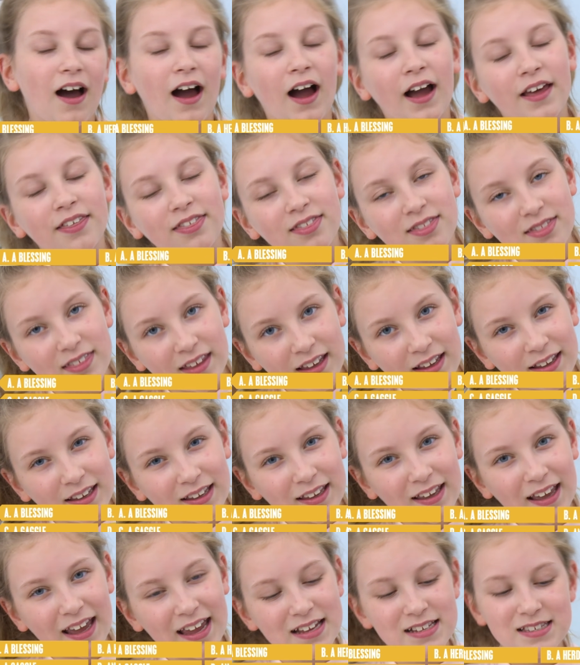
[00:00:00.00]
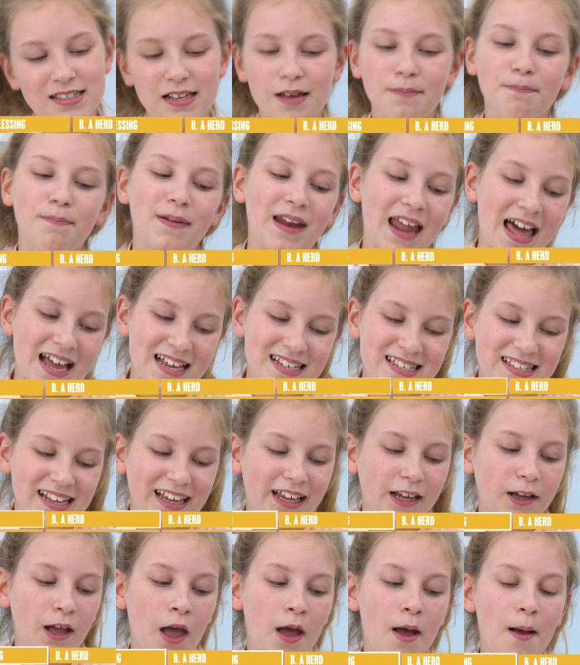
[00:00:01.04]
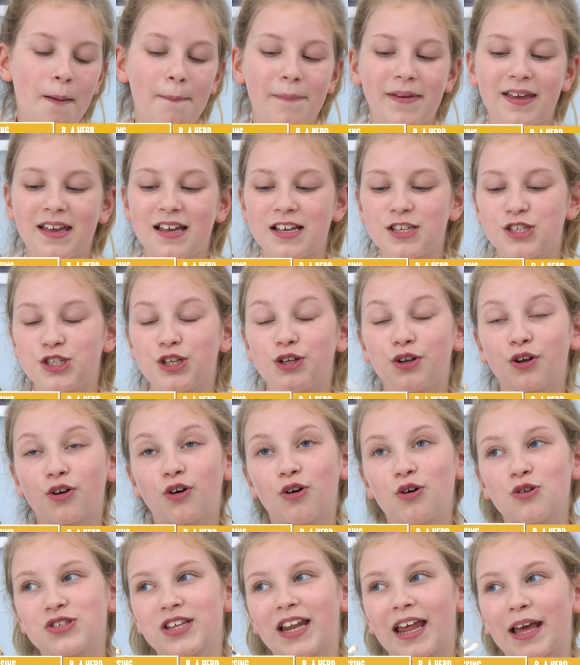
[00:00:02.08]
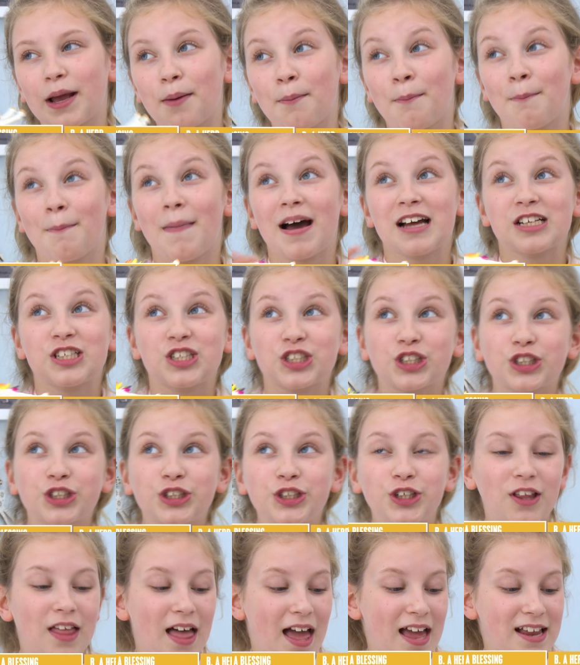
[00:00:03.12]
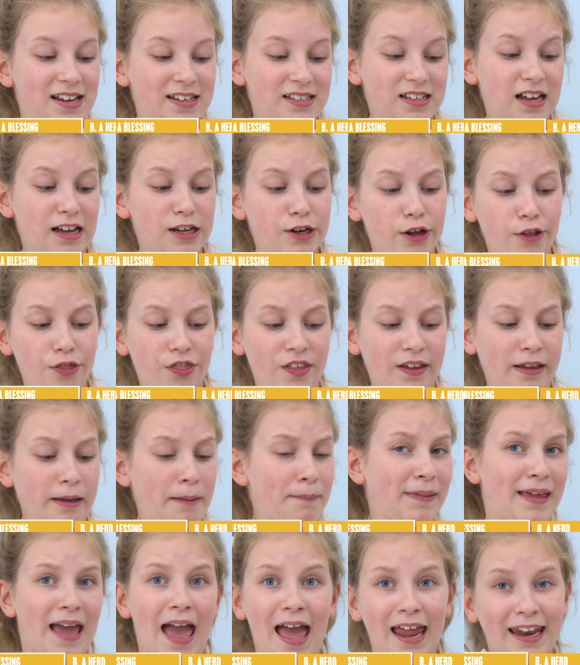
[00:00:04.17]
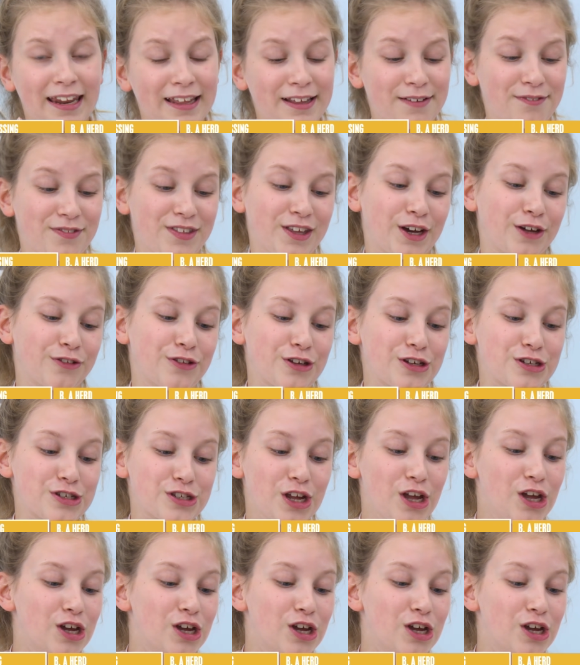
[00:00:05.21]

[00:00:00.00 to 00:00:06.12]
I think it's a blessing because unicorns are like magical and I don't think it'd be any of the others.